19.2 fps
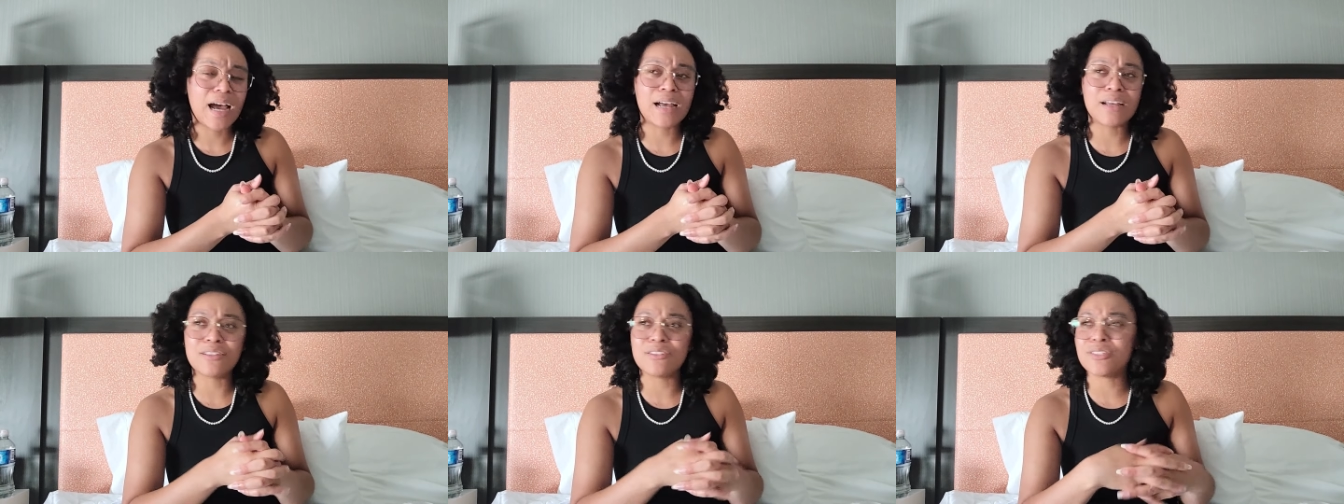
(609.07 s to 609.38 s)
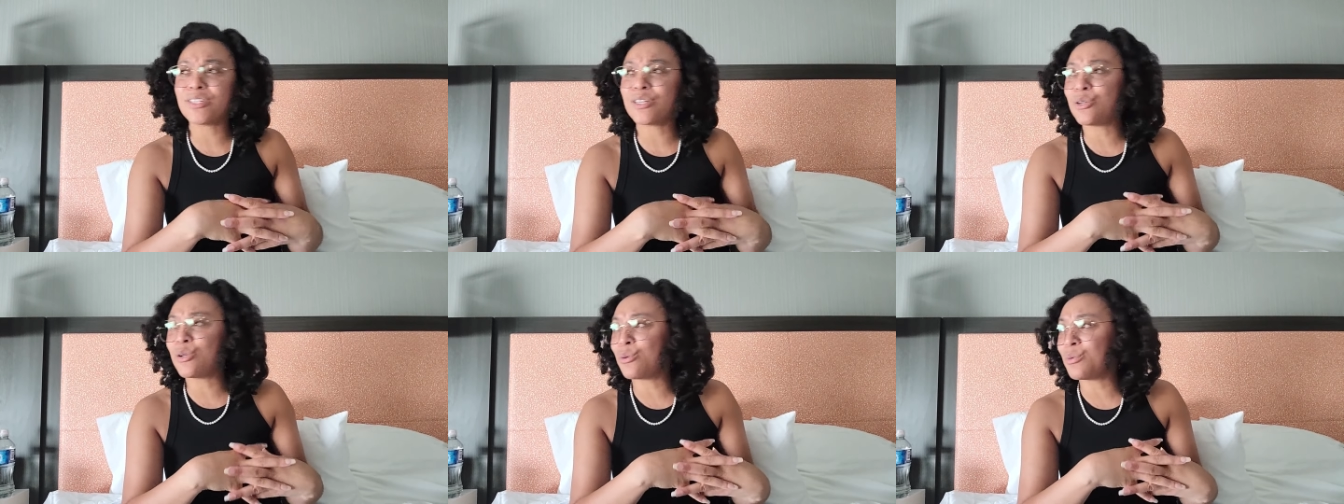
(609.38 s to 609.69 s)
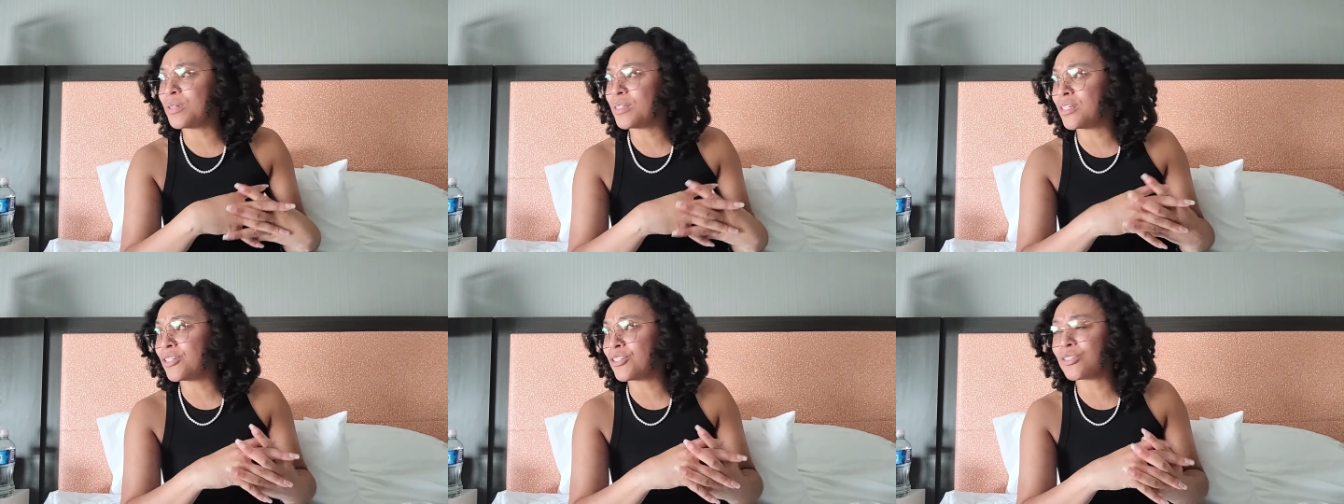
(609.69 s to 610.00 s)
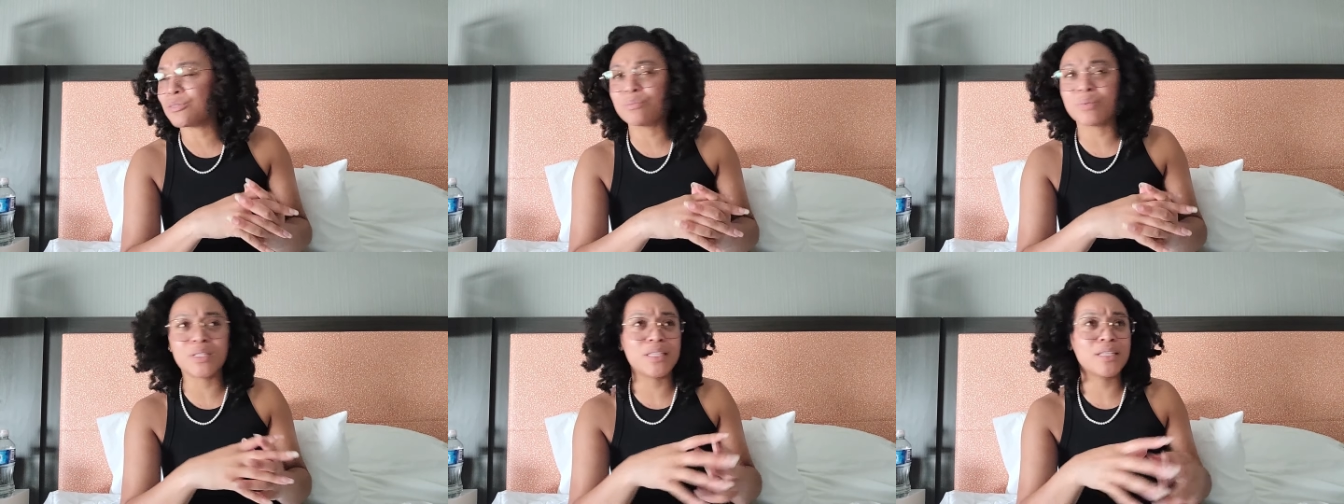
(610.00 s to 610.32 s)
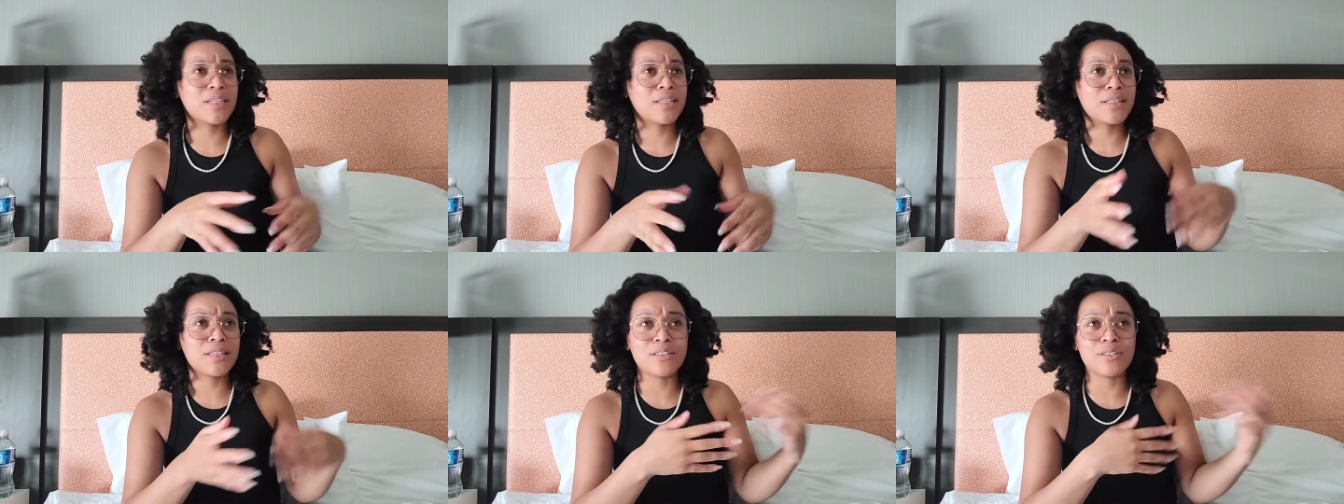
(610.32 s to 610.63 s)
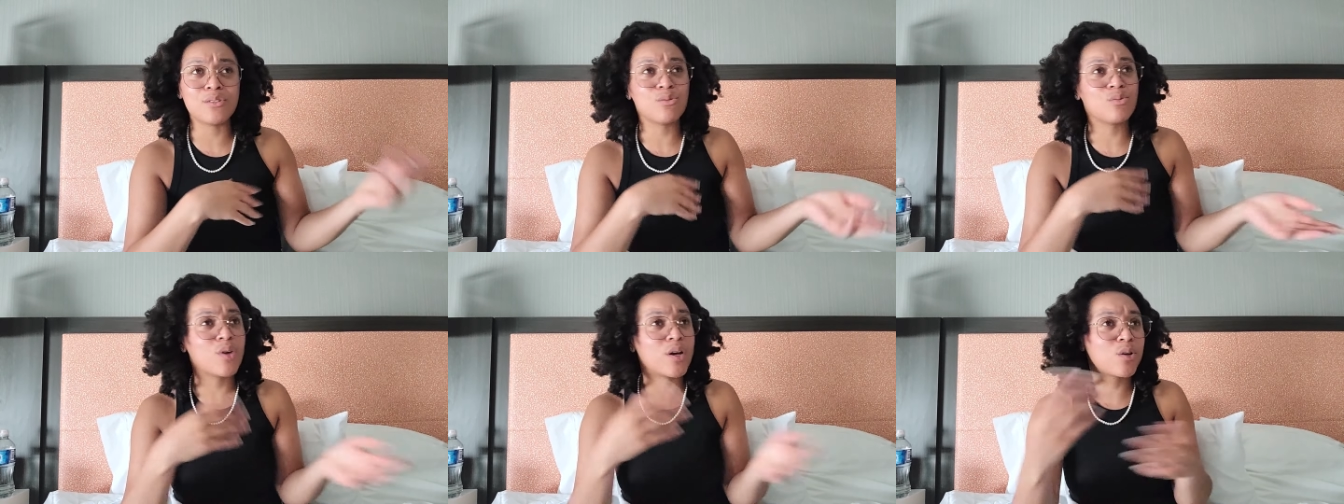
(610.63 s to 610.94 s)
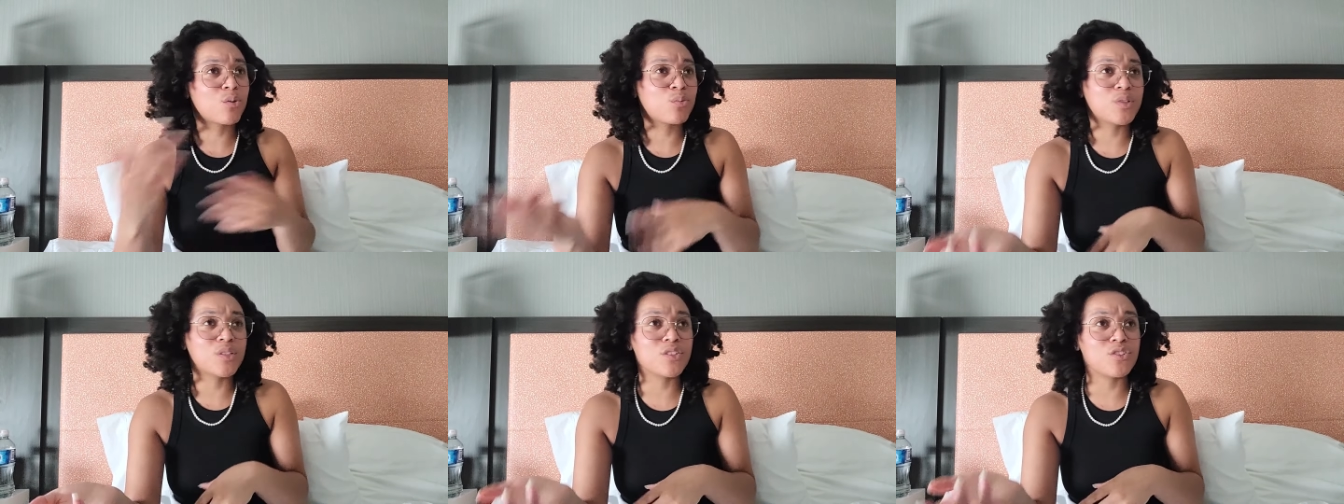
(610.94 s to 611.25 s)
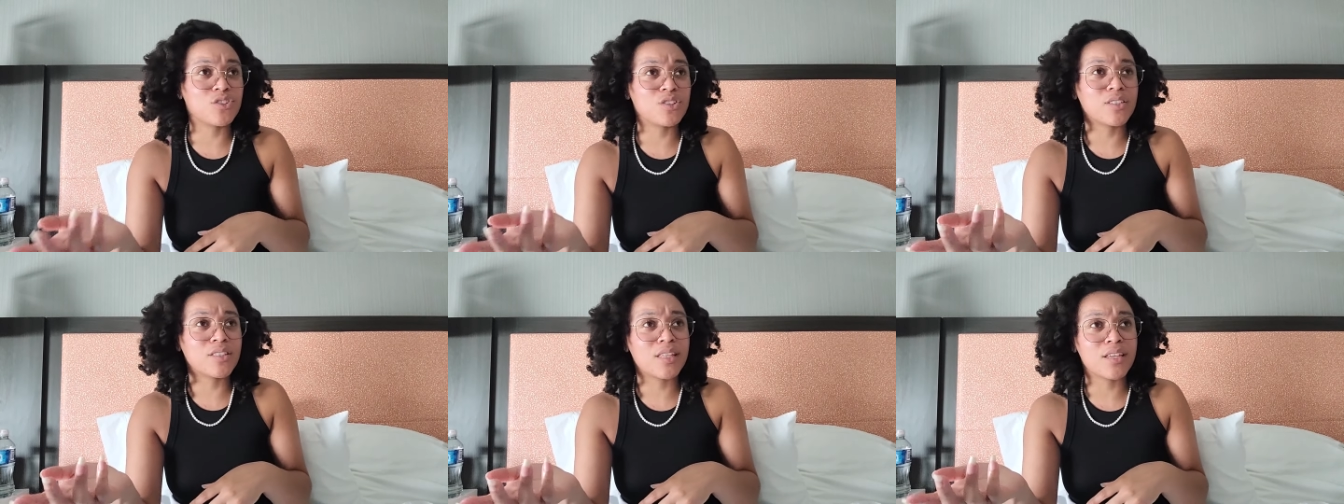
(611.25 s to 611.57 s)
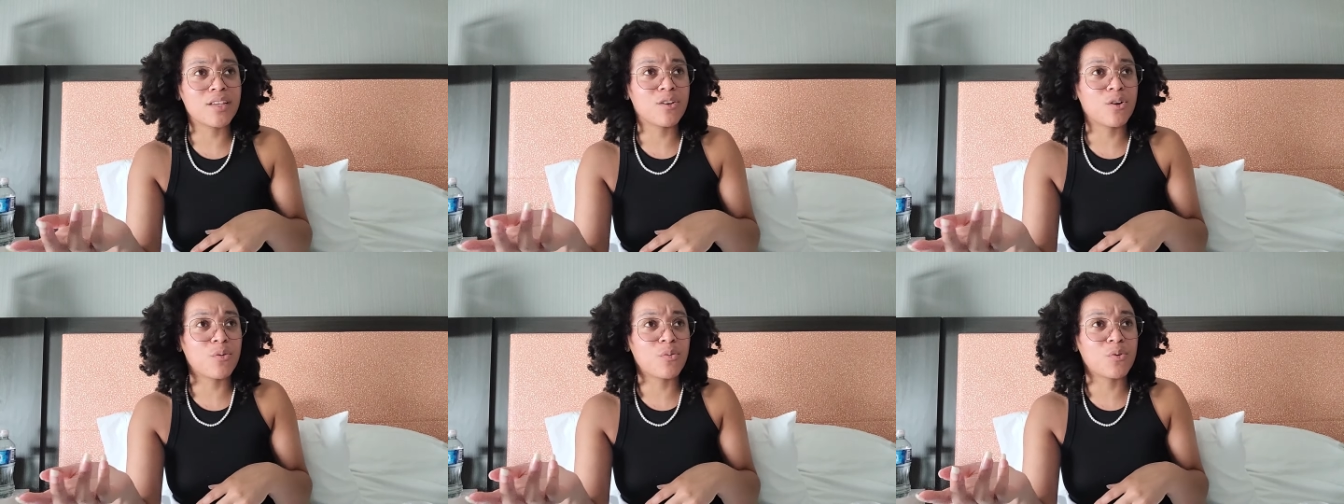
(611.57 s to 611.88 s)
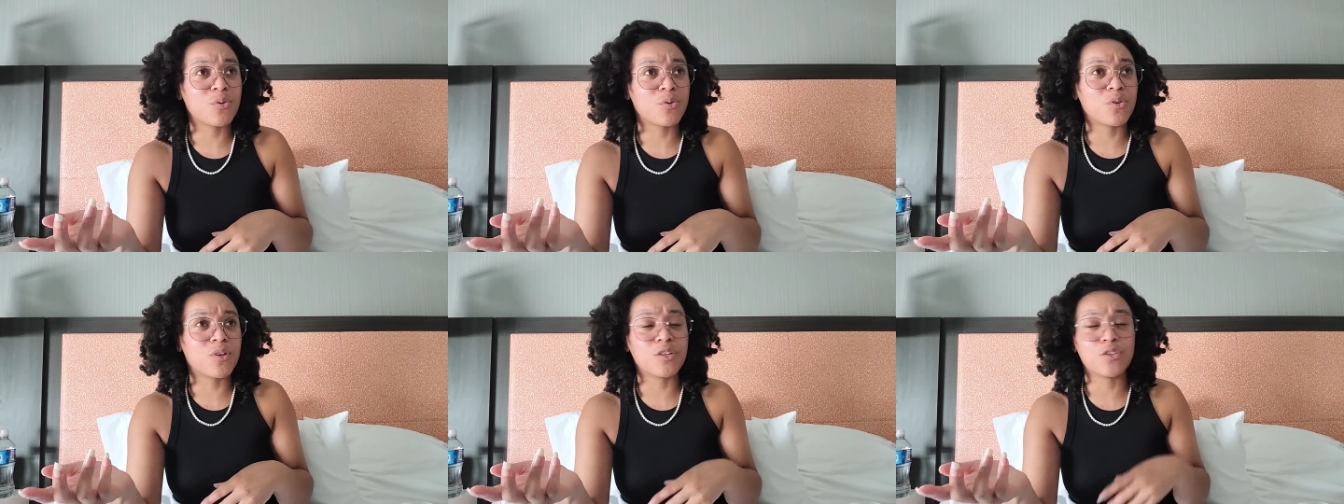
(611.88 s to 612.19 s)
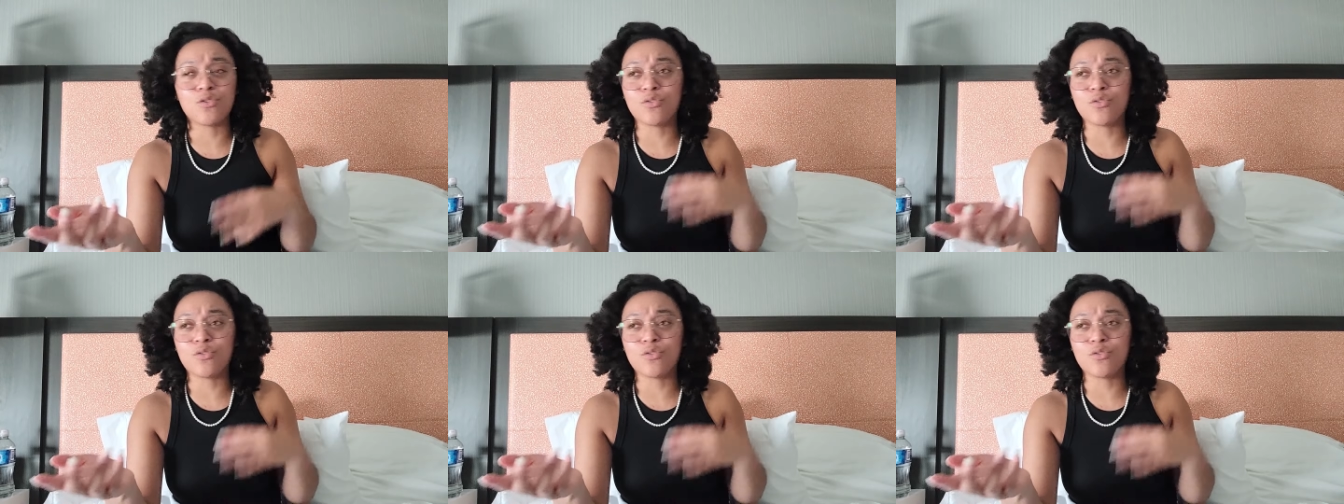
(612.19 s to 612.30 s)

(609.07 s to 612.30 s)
Uh, you say no religion, but then you've got a religious thing going on.